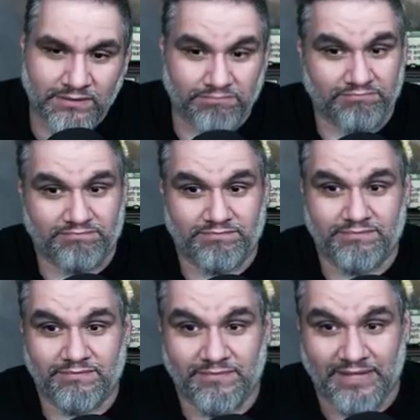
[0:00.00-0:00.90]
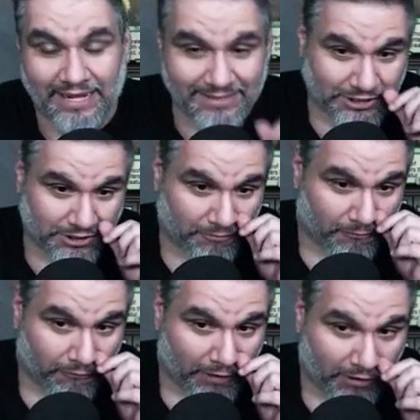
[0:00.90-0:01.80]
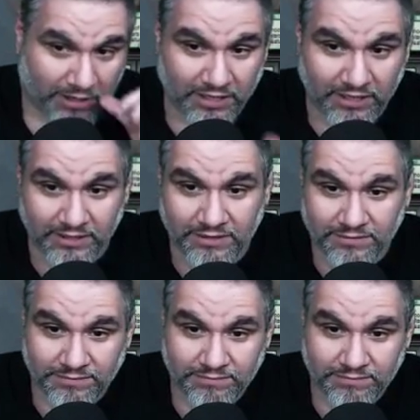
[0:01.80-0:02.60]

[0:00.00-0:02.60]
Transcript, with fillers: Oh, that's great. That's actually very good.